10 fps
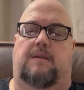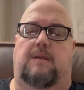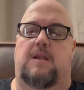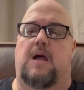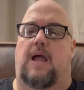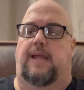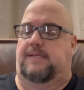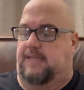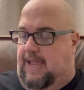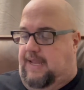
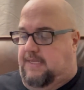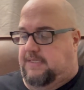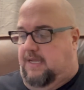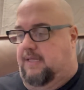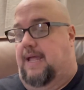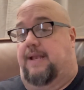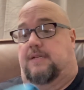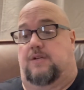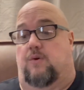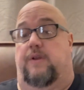nice. That
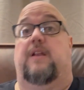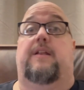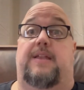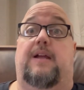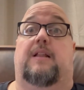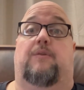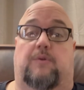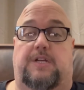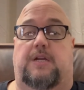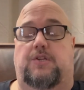is going into daily
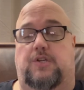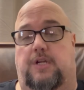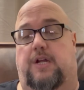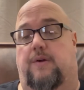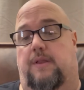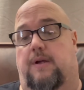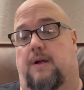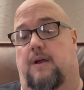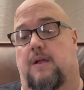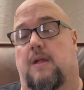rotation carry
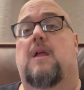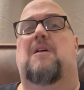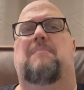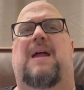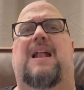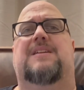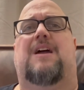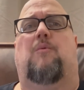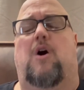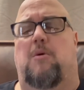there. Man, I was
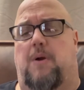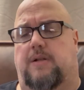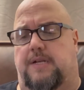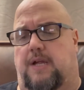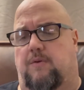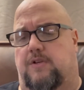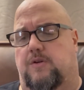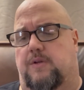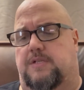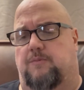at Walmart today and
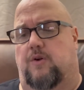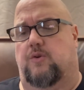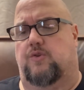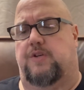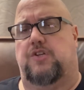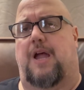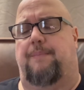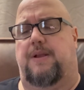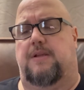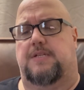doing some grocery
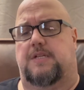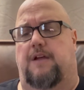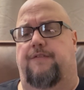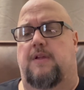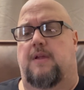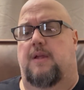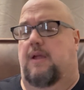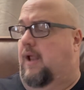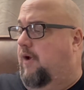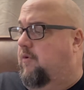shopping and stuff.
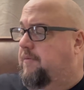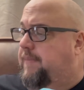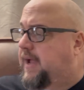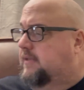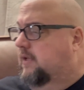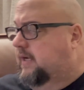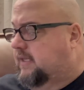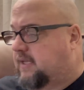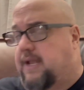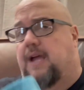And I went back to look
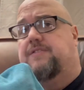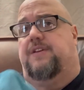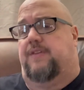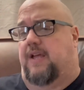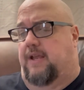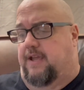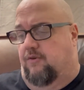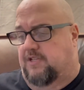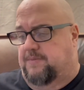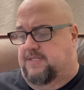at the knives, see if they had any
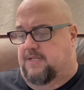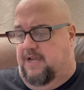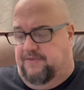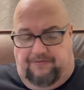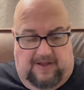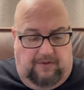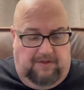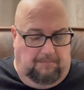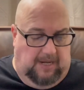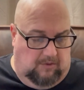Christmas knives. I found
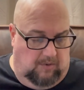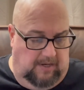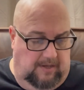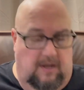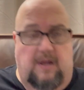the Buck one